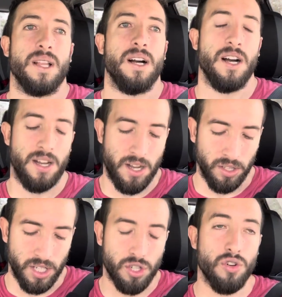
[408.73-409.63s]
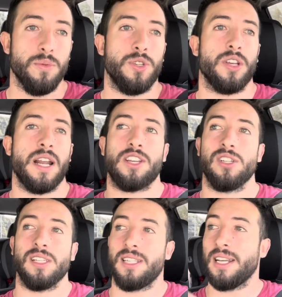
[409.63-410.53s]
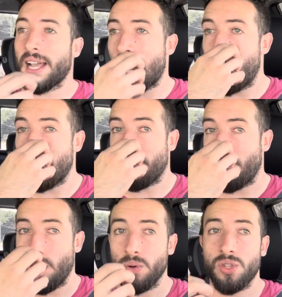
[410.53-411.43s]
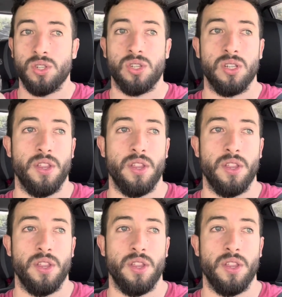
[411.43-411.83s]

On these groups, you can actually see like how many posts